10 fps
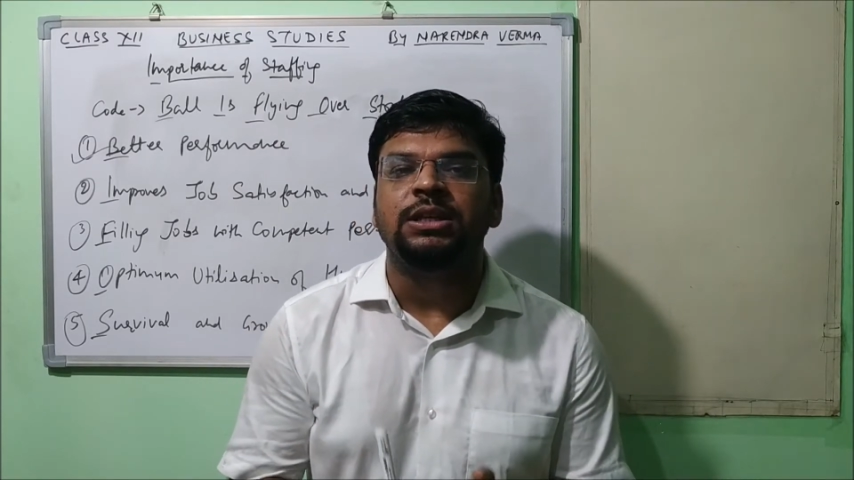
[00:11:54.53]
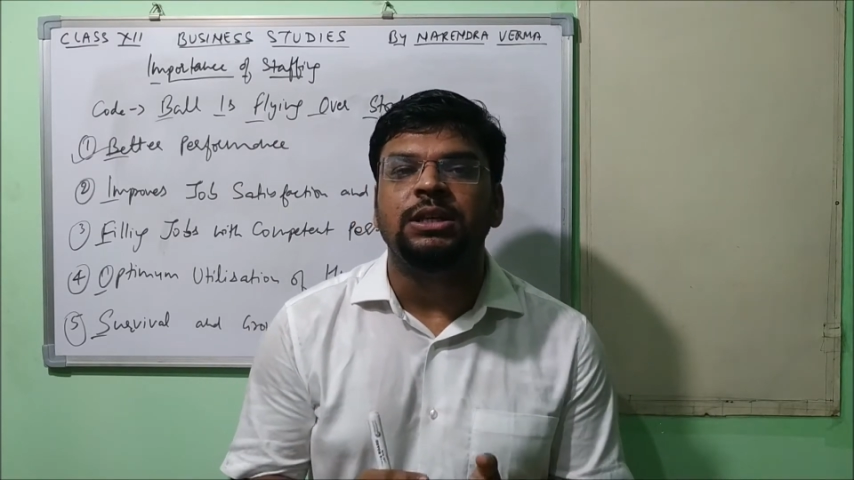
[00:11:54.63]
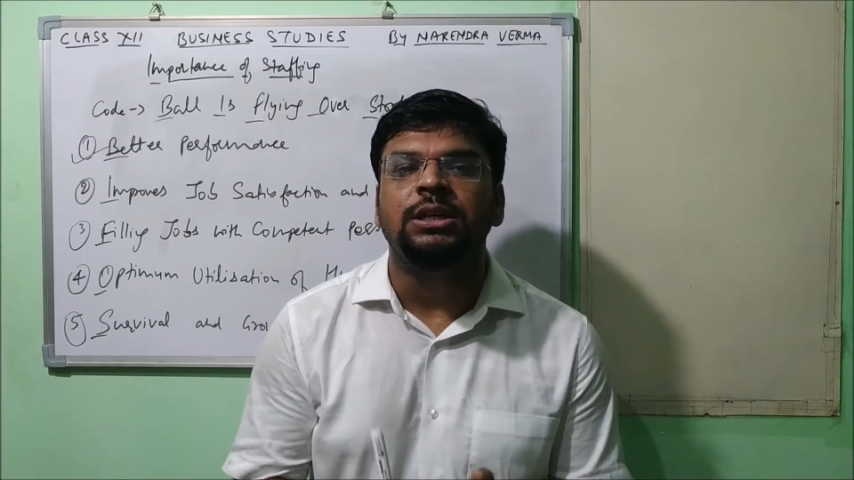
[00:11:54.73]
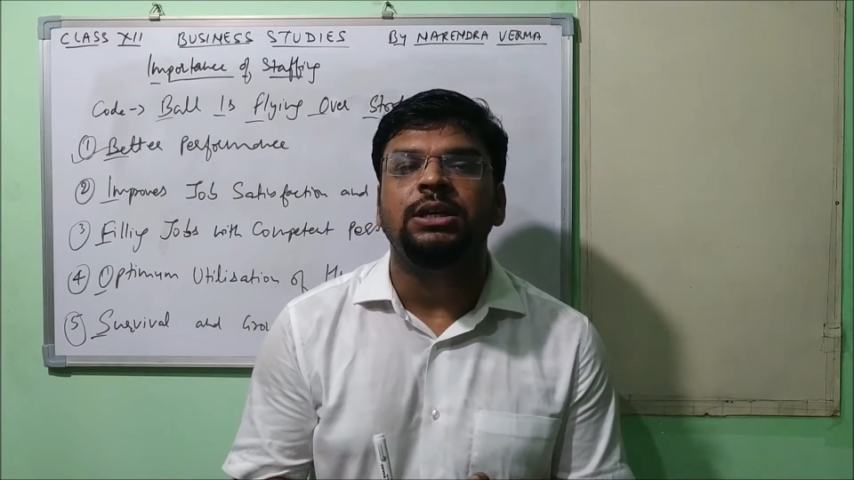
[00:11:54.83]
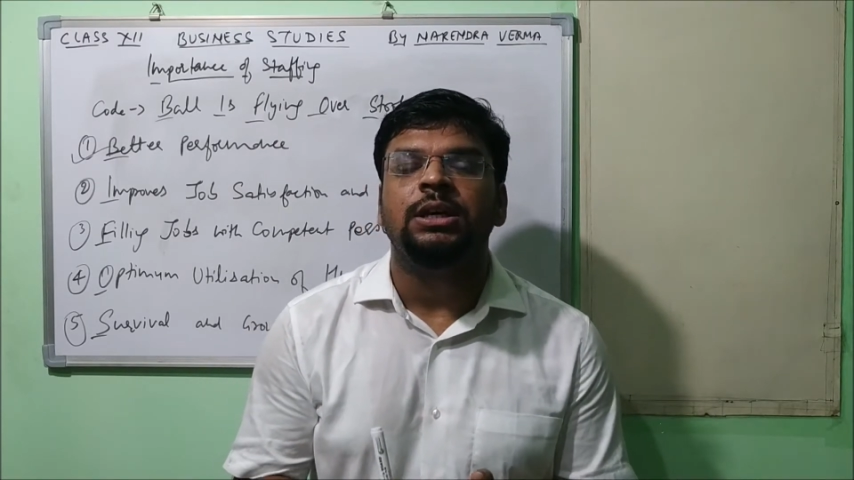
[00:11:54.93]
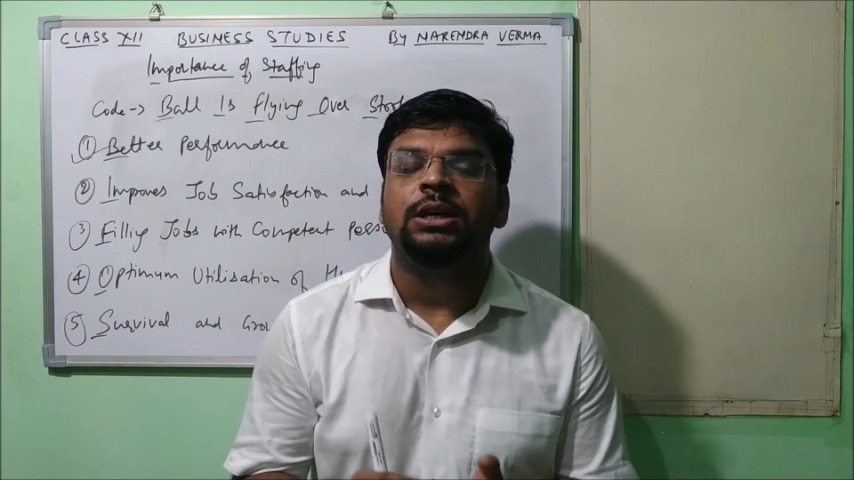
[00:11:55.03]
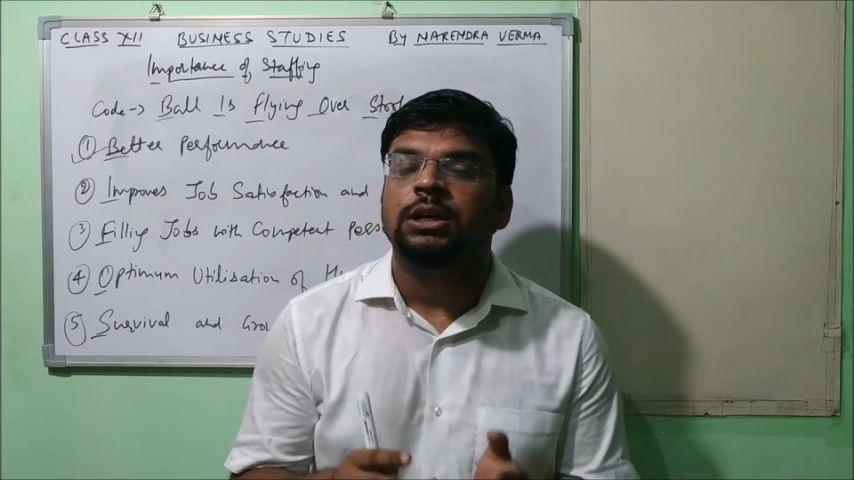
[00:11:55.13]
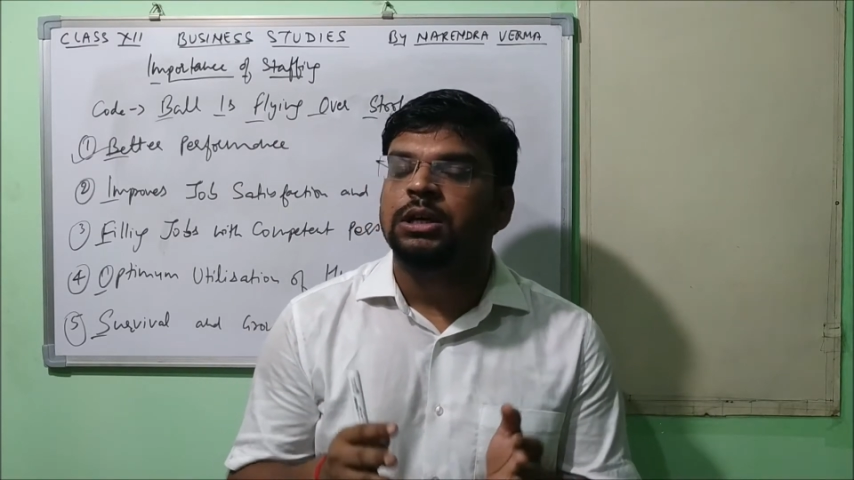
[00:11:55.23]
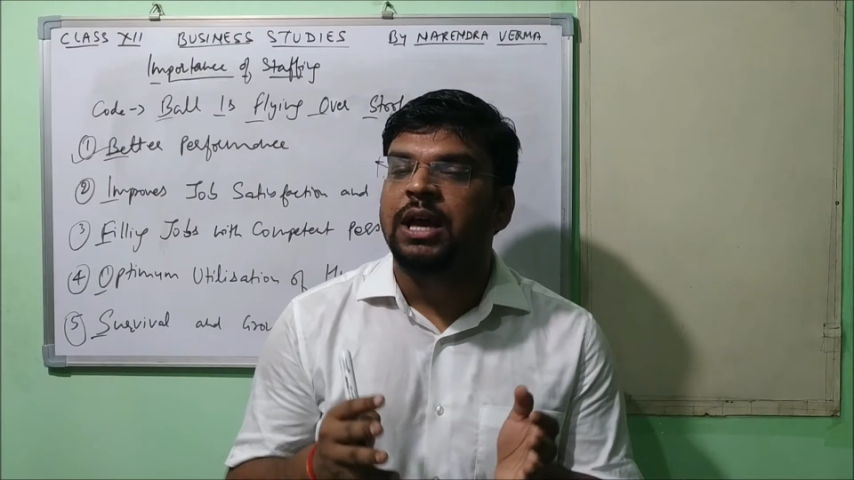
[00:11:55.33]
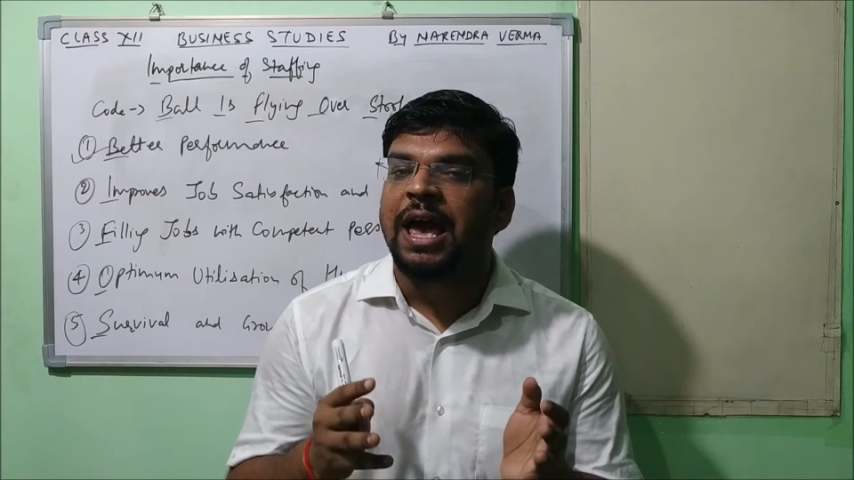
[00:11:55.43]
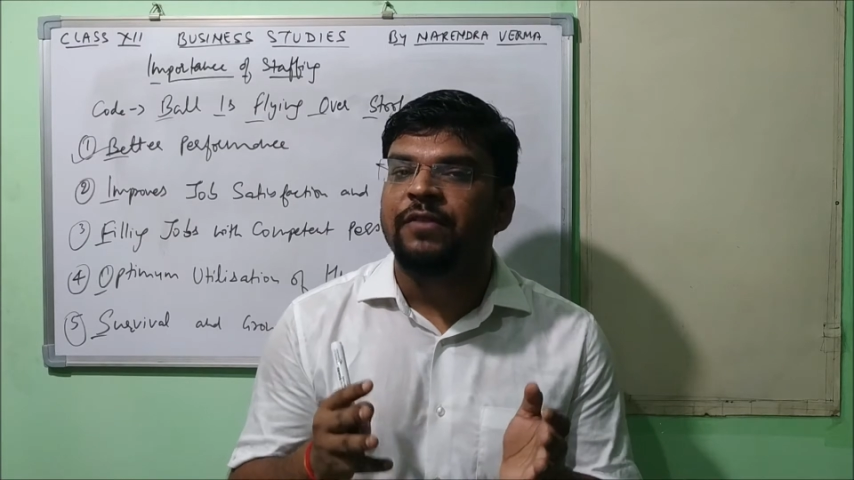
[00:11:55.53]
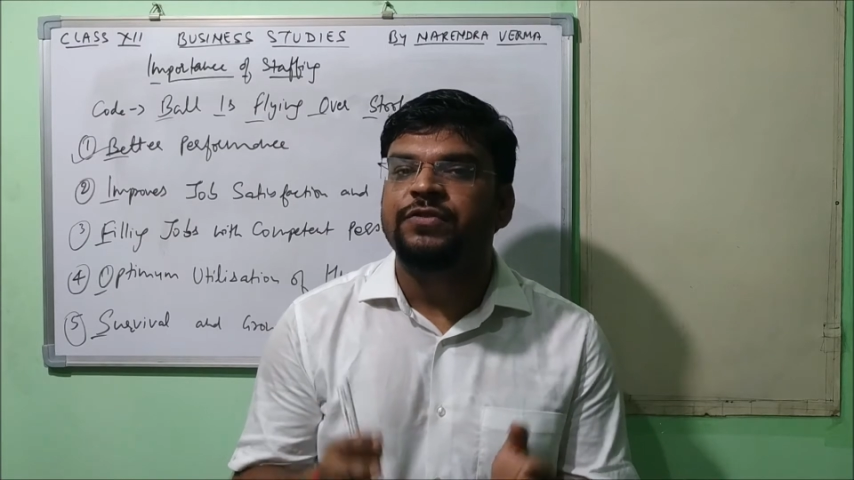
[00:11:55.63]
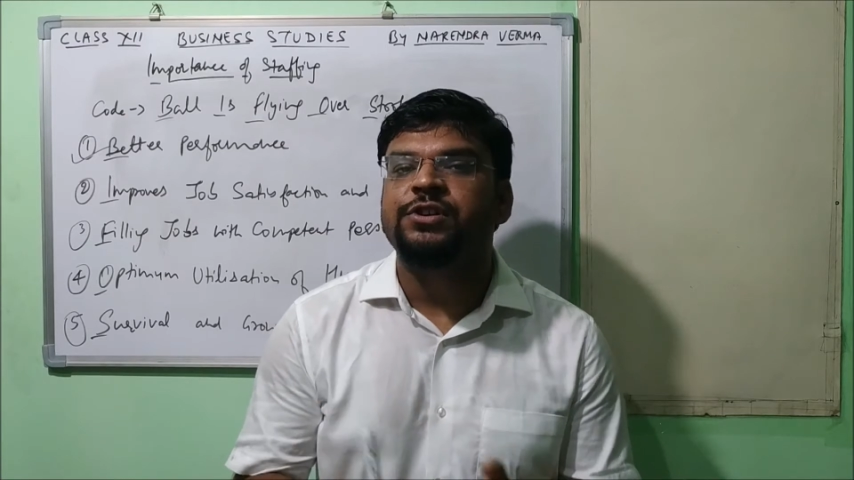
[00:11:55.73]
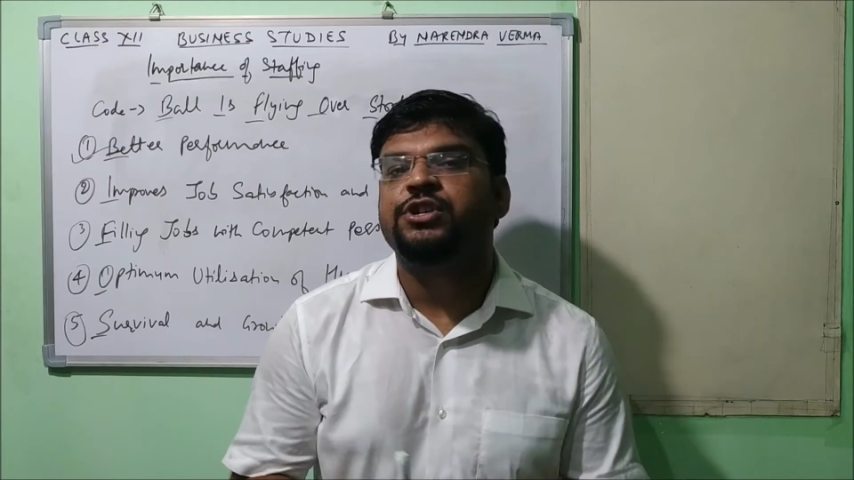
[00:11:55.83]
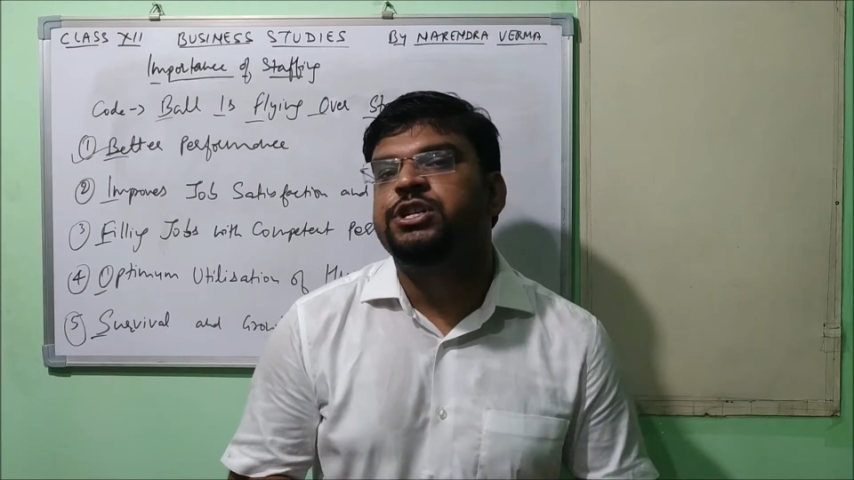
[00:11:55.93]
the
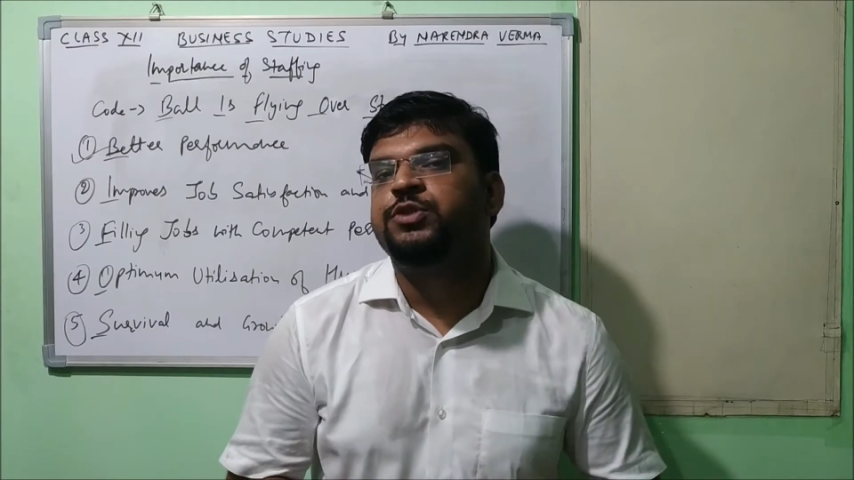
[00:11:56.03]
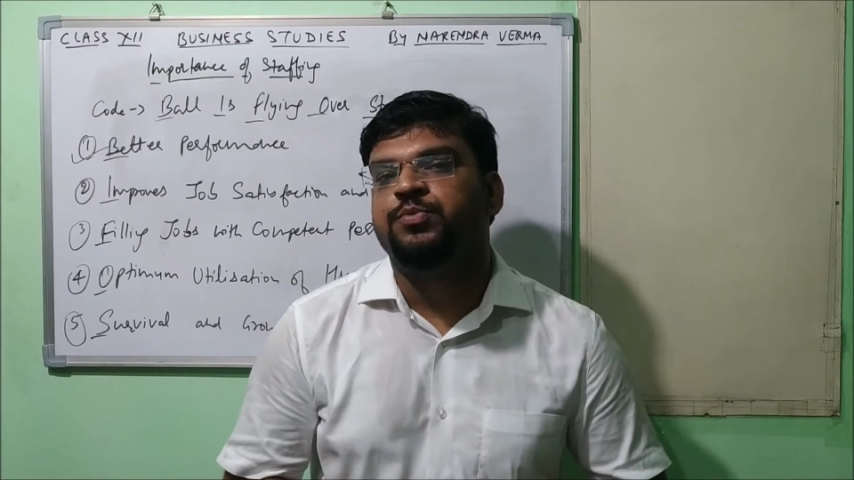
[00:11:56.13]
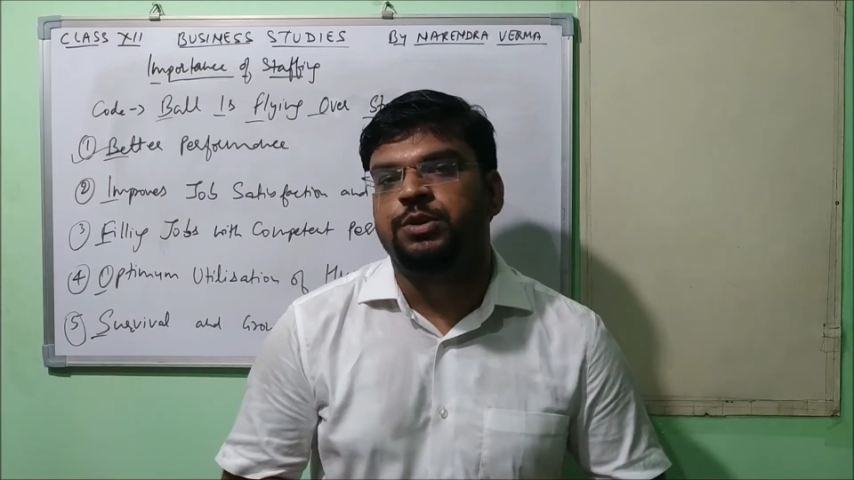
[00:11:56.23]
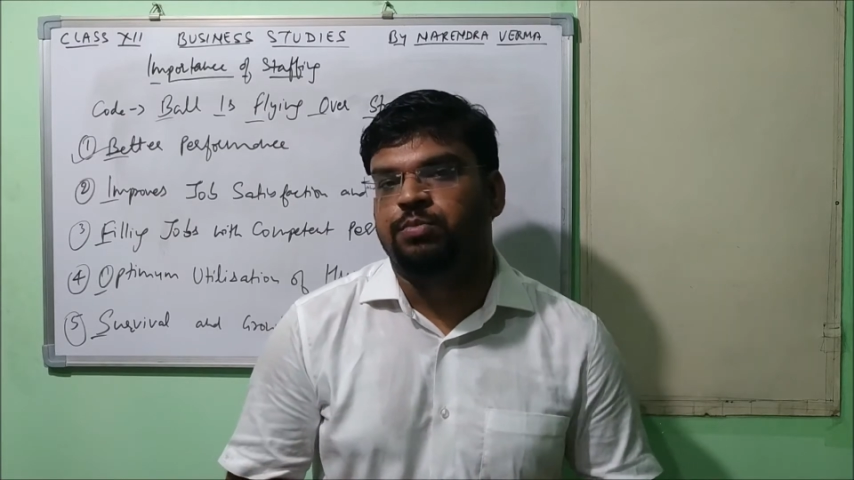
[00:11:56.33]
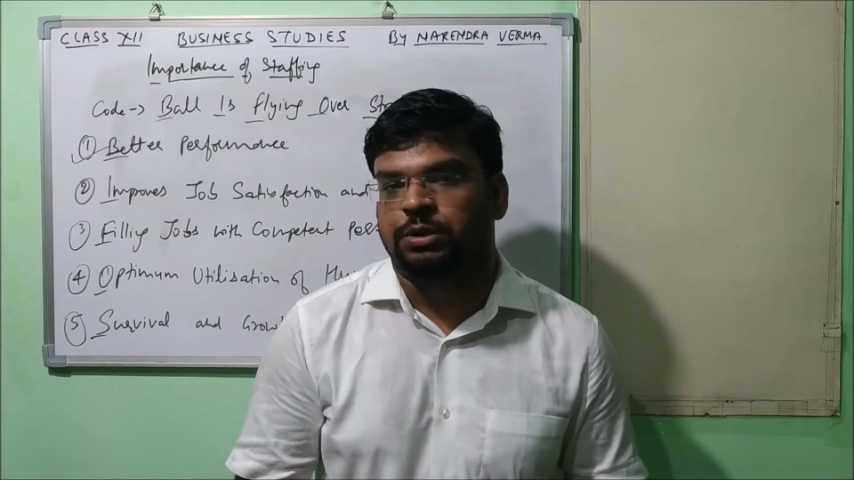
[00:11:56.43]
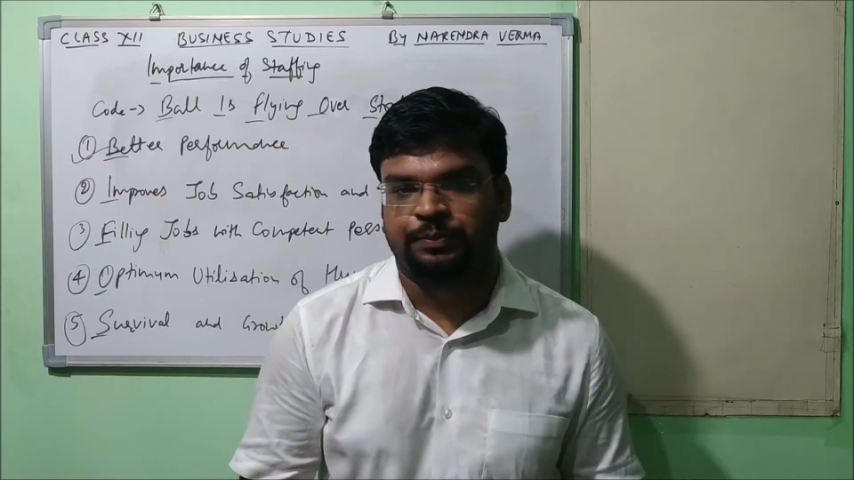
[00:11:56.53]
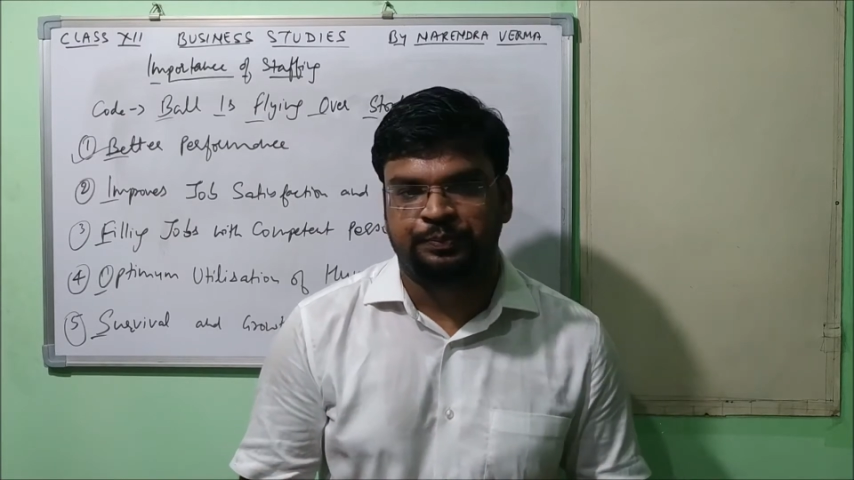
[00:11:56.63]
efficient people.